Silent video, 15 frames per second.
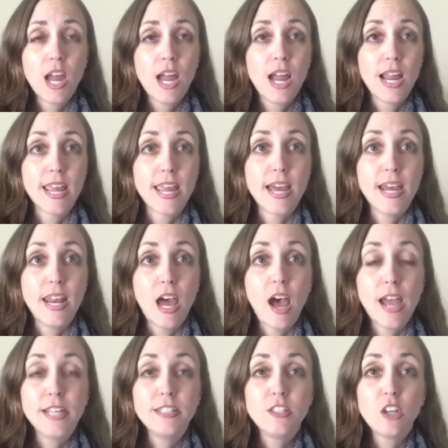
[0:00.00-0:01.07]
And
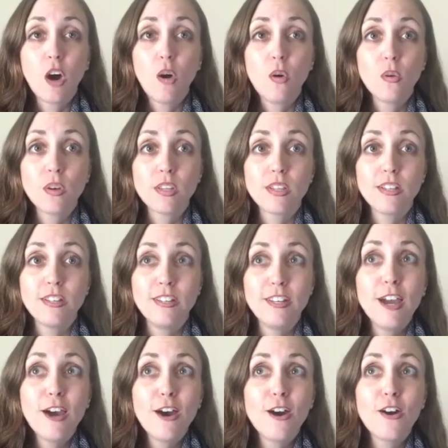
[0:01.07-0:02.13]
I don't
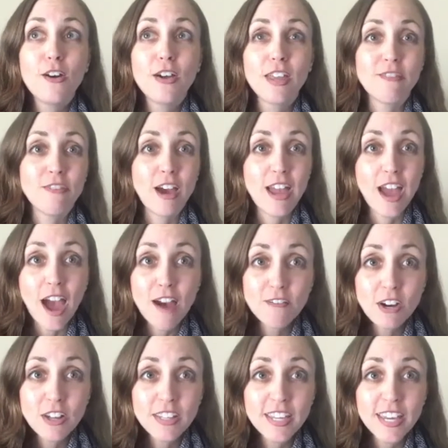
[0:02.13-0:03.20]
know if I have
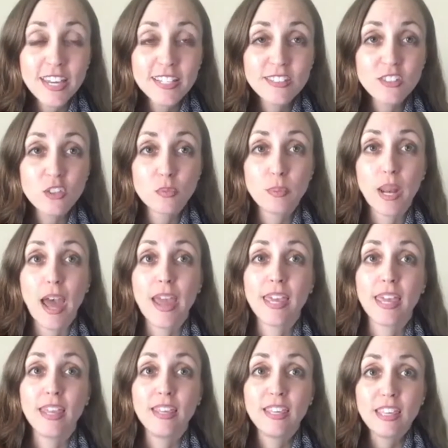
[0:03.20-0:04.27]
all the answers, but I
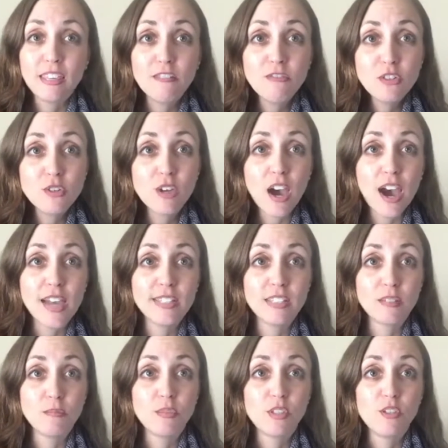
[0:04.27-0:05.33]
can give you guys
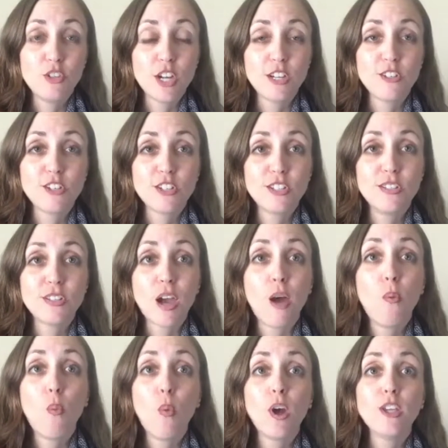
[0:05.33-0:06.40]
some suggestions
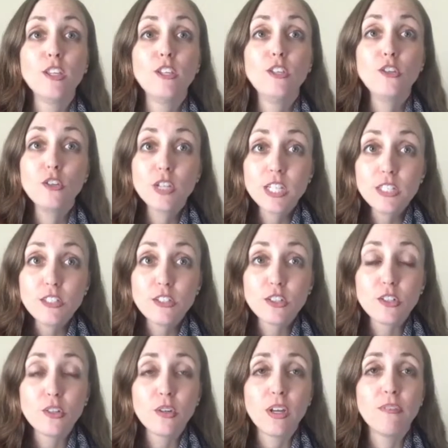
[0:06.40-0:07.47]
on what you can
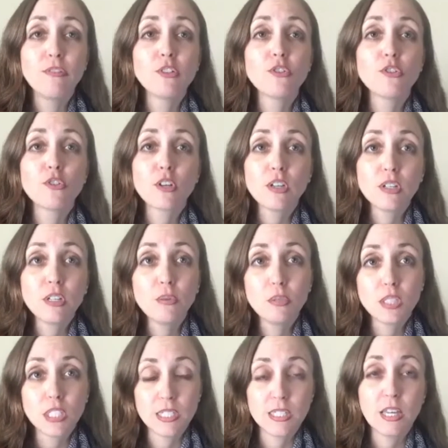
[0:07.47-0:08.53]
do if you're struggling with
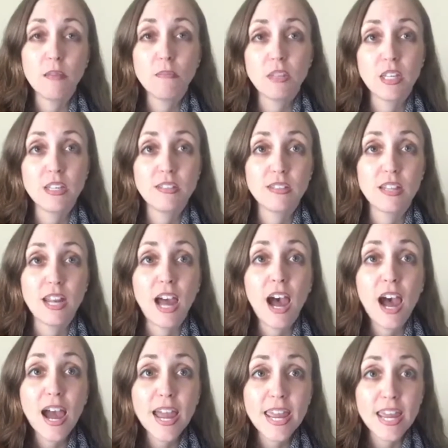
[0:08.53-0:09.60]
the same things that
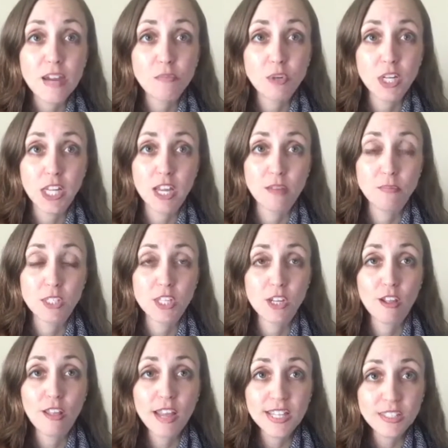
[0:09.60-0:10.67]
I am when it comes to
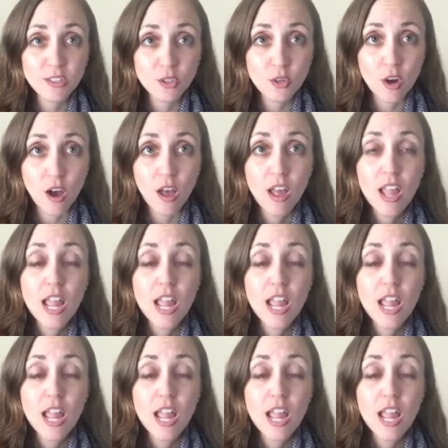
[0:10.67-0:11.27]
cholesterol.